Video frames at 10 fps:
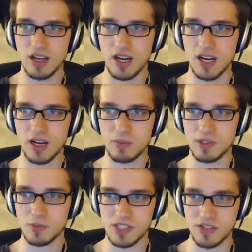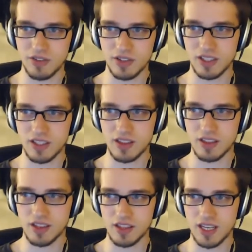But specifically, the
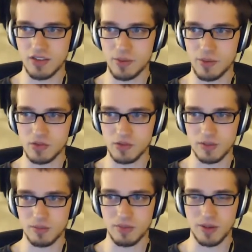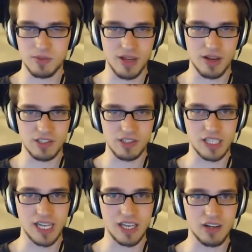thing that everybody's really pumped about is
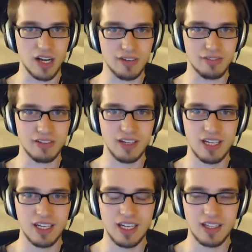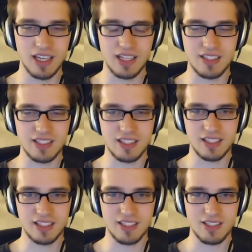called handoff. And the idea
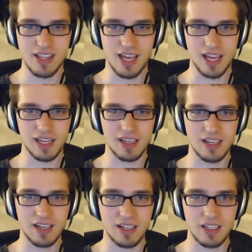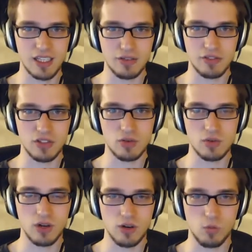is that if
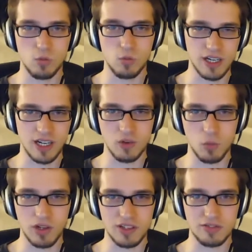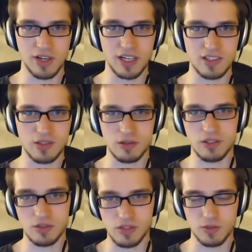you are working on one device or
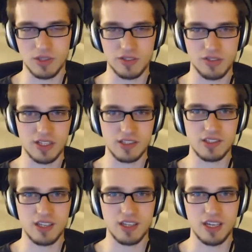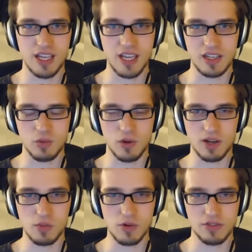using one device, and you
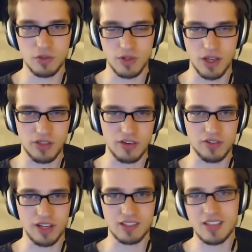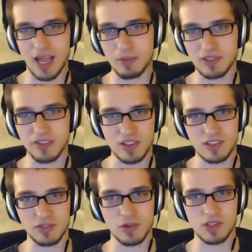want to move to another device, Apple
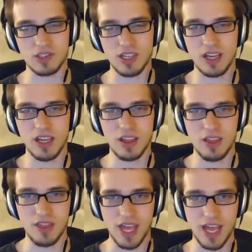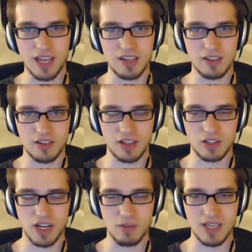devices of course, then they're going to
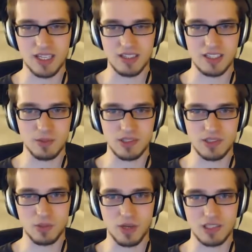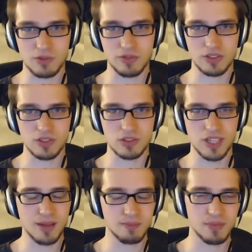try to make it as seamless as possible for you to
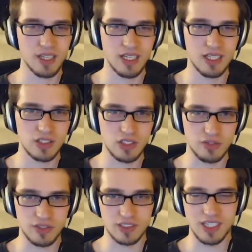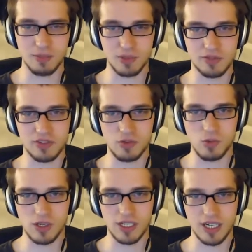do that. So for example, if
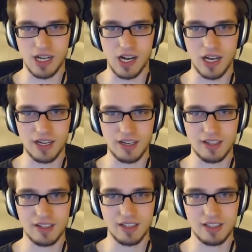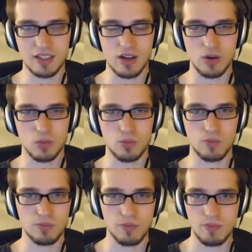you're working on, you
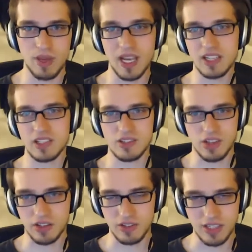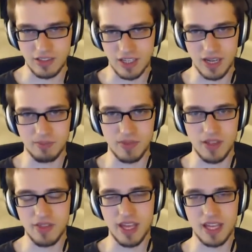know, Pages on your desktop,
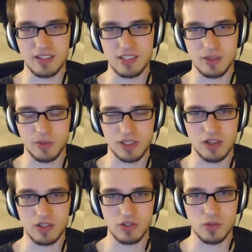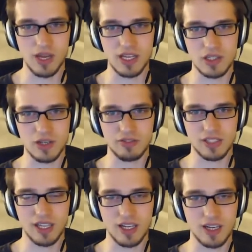and then someone calls you away and you have
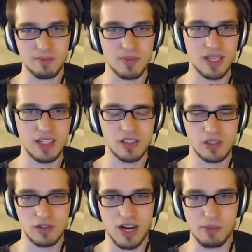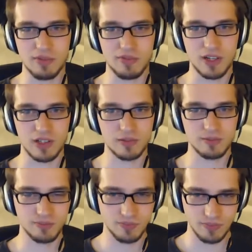to get up, you can grab your phone,